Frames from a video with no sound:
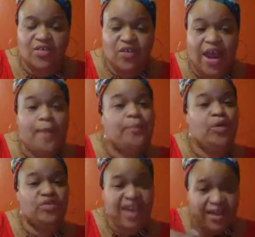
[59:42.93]
right, and
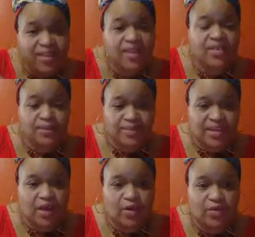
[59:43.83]
protecting
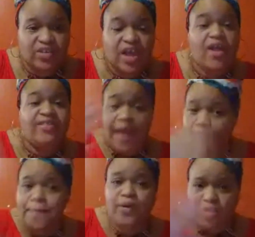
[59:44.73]
themselves,
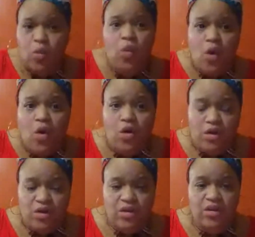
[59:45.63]
they built a
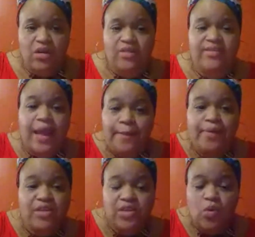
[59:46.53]
wall. They
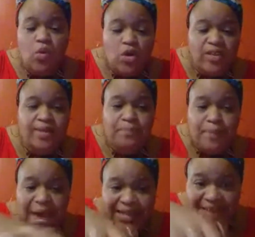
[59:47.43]
built a wall that
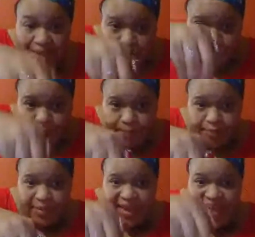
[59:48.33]
made them
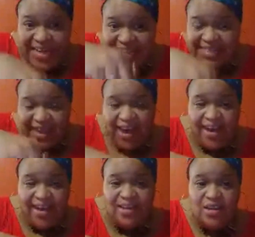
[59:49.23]

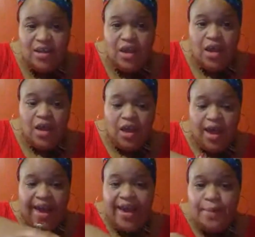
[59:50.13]
inside
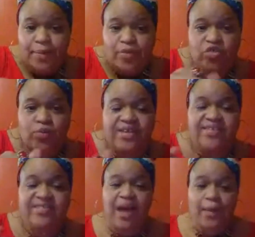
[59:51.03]
able to be
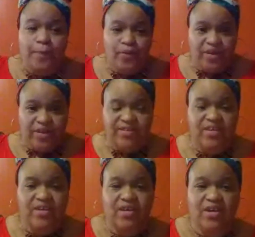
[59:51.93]
separate
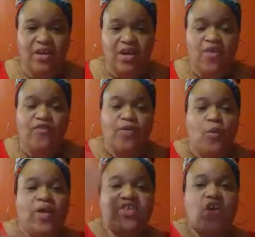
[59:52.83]

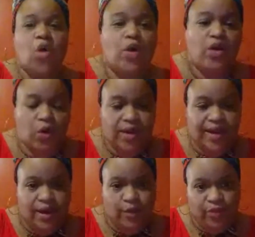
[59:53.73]
from what's going
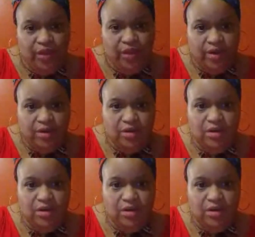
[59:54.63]
on out there.